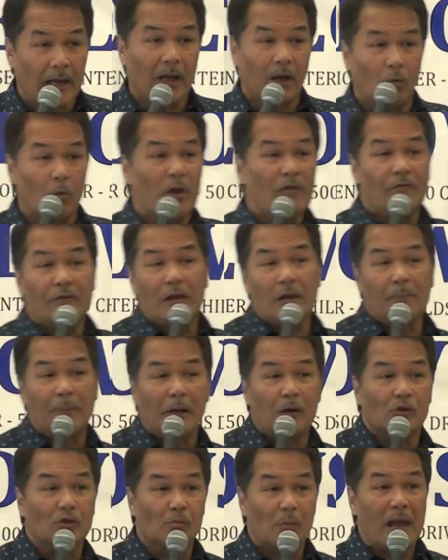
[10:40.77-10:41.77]
And we
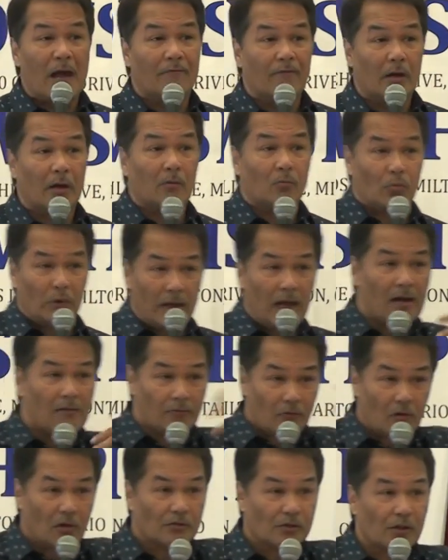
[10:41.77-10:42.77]
Filipinos, we have a, we
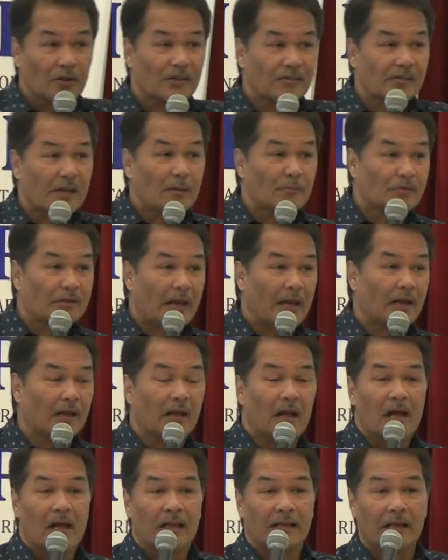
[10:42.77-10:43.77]
have also the same
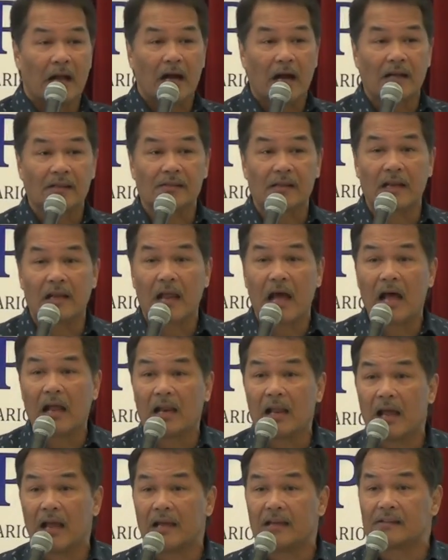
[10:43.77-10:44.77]
saying.
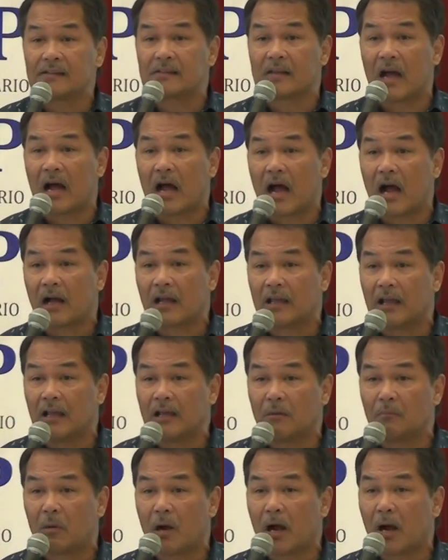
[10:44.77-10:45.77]
Nakasalalay sa
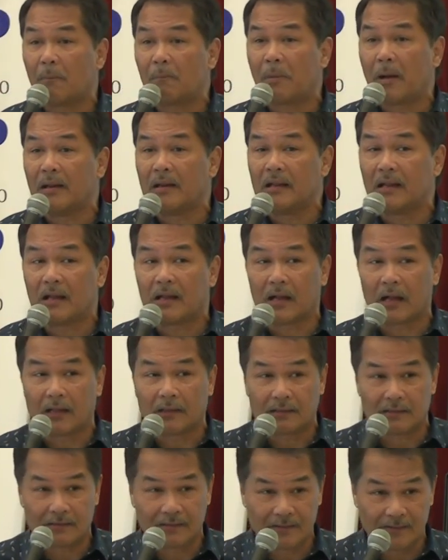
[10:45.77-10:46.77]
aking mga
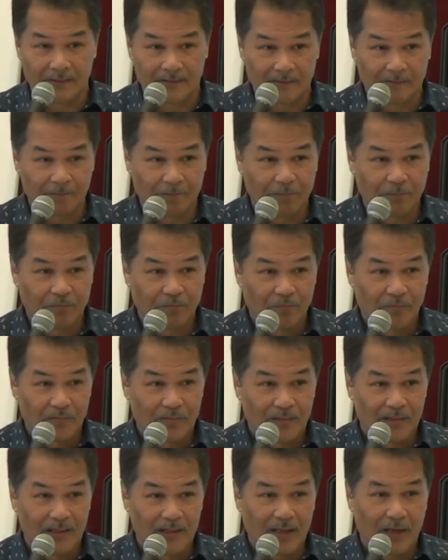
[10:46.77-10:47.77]
balika.
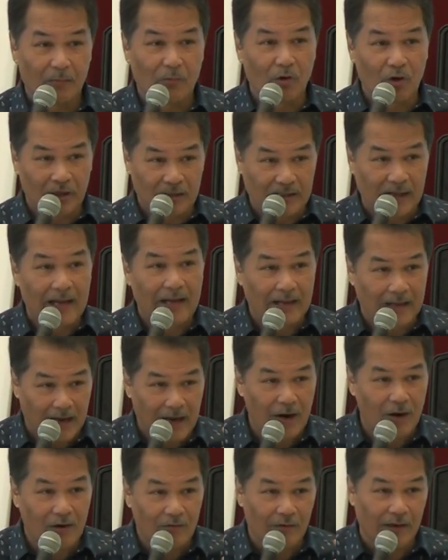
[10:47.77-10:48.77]
I'm going to take
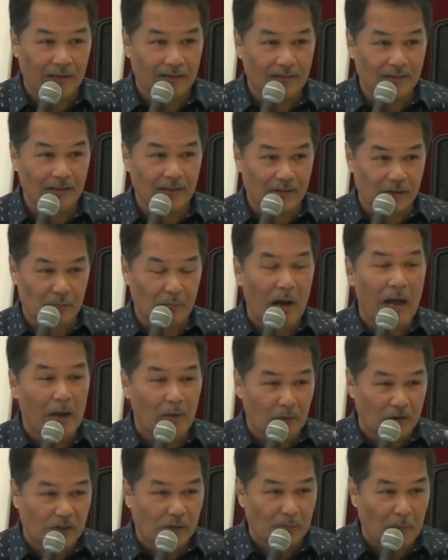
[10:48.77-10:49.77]
care of it. It's my
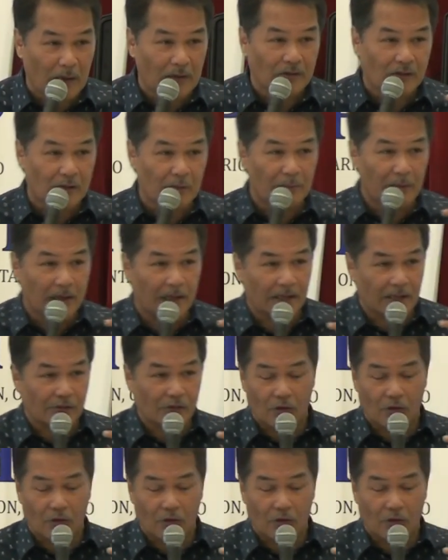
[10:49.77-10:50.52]
responsibility.